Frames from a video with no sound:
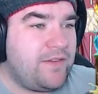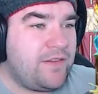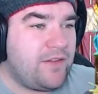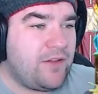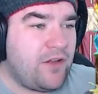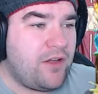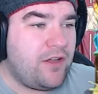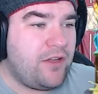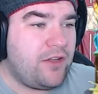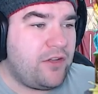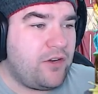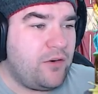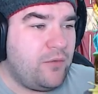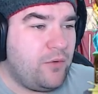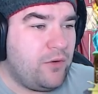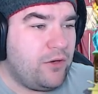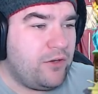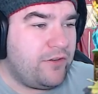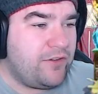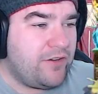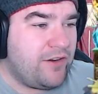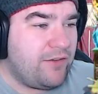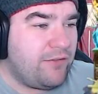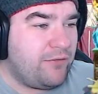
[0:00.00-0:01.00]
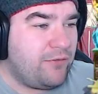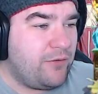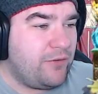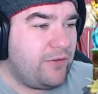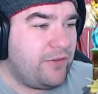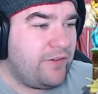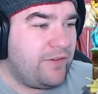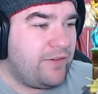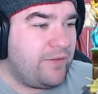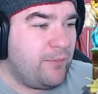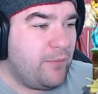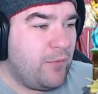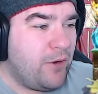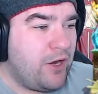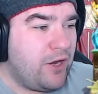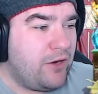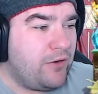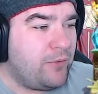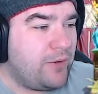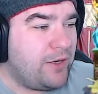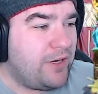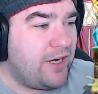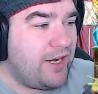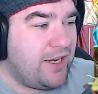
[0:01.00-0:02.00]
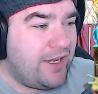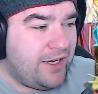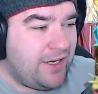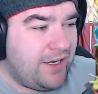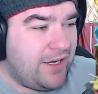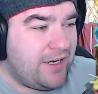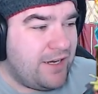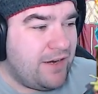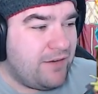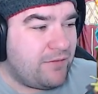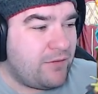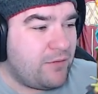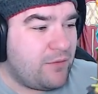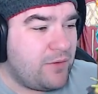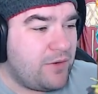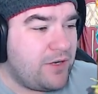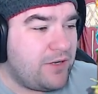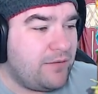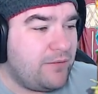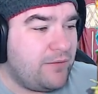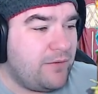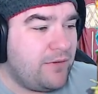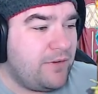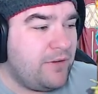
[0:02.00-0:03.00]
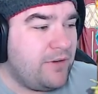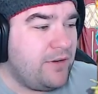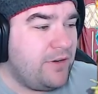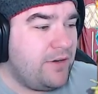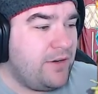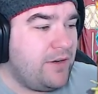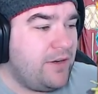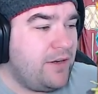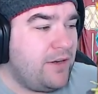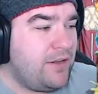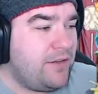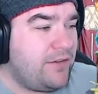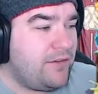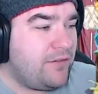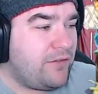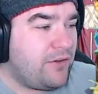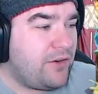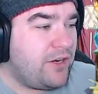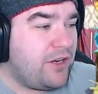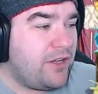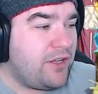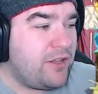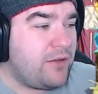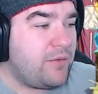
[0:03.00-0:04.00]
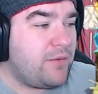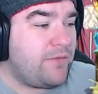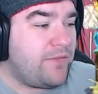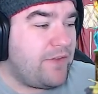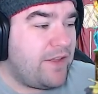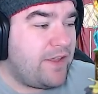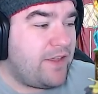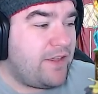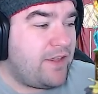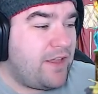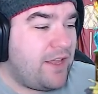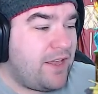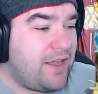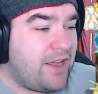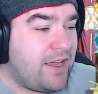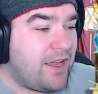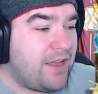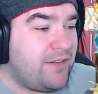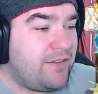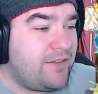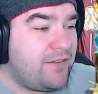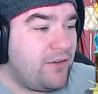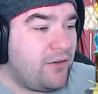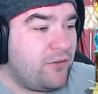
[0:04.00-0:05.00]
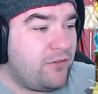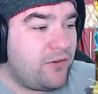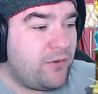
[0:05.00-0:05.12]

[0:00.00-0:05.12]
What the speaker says: guy I got to watch out for. This Mind one. He can hit everyone. It's right. He only went for EK Soldier,